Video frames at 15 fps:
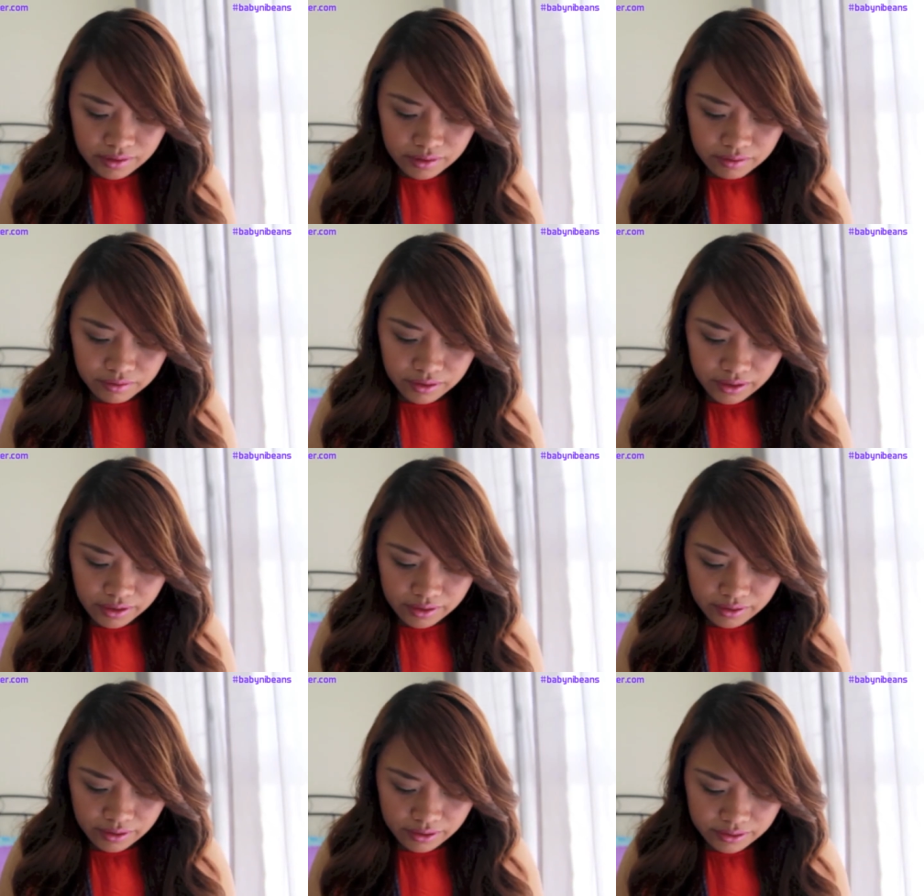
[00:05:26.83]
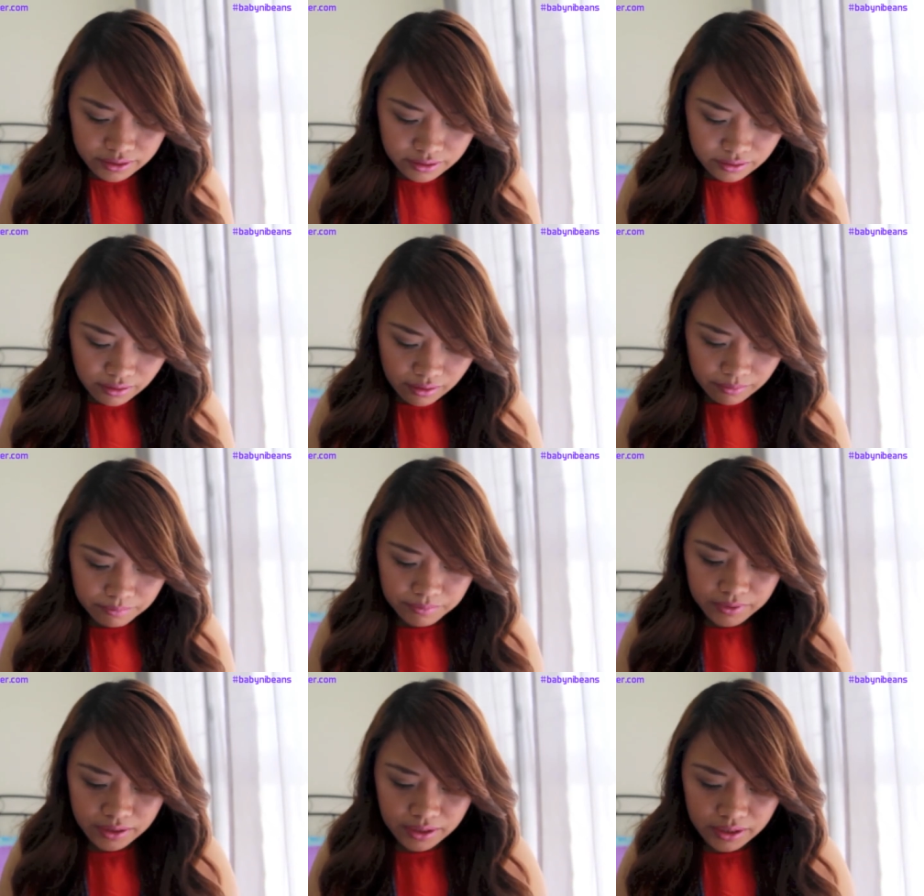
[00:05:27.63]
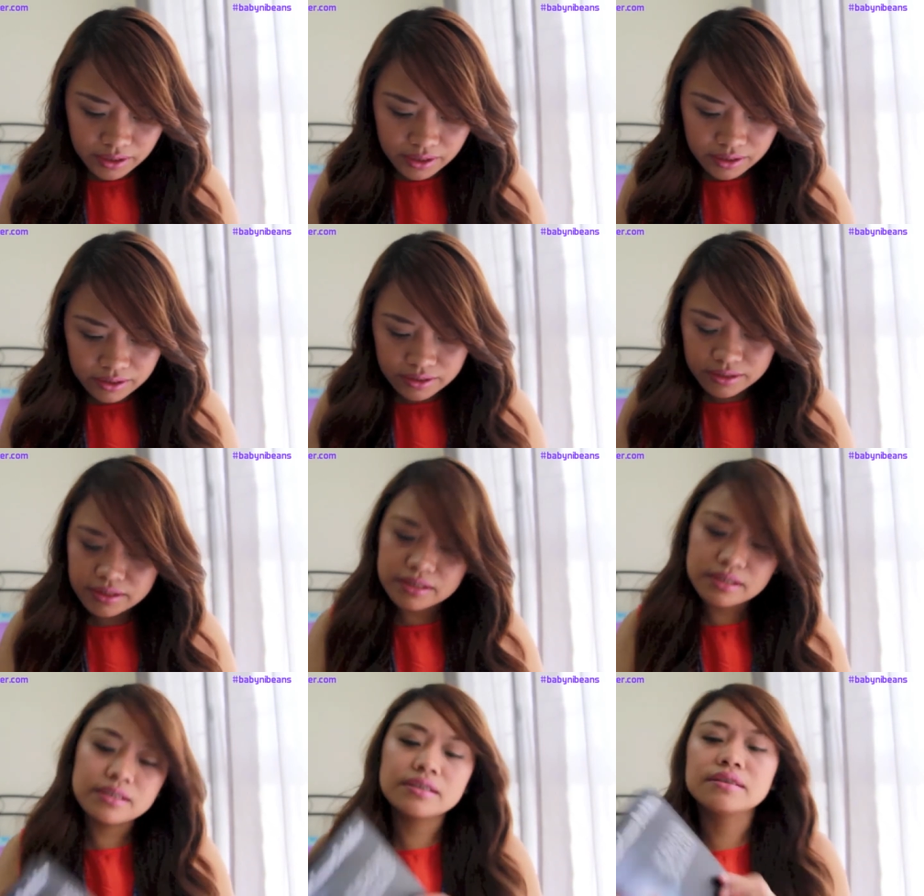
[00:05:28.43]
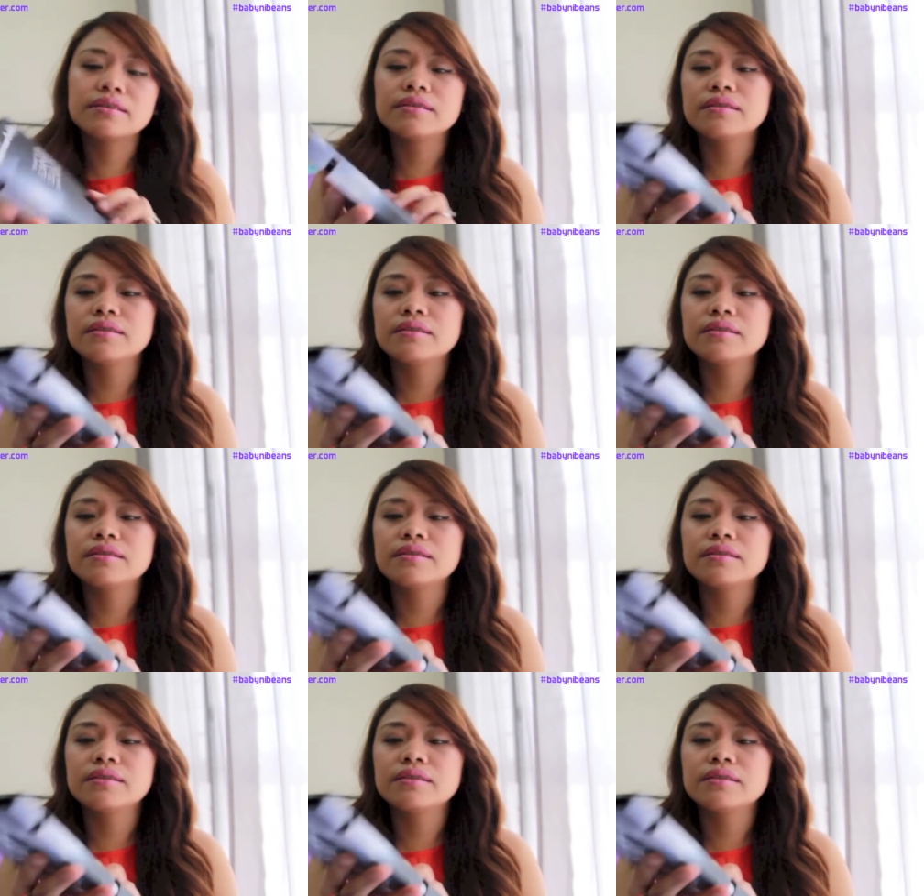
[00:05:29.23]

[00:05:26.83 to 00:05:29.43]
Okay, next up is